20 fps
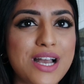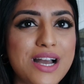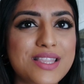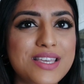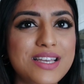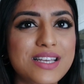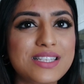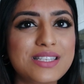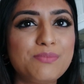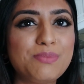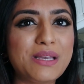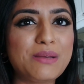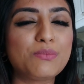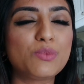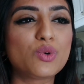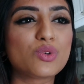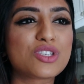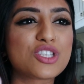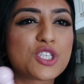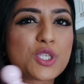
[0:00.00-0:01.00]
I think it's a bit
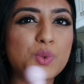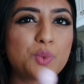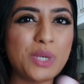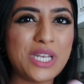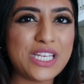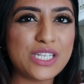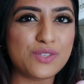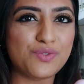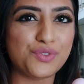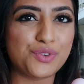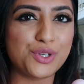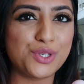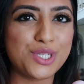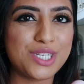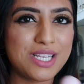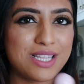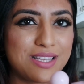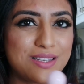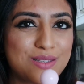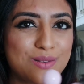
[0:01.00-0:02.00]
more sweet
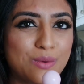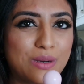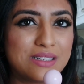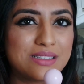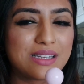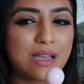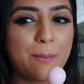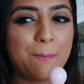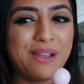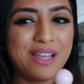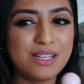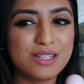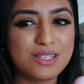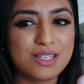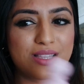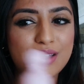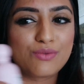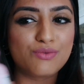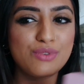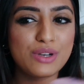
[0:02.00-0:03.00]
fruity, this one, compared
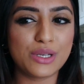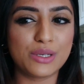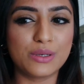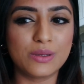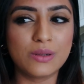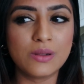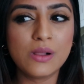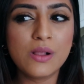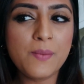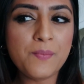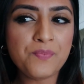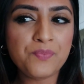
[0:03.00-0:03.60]
to the real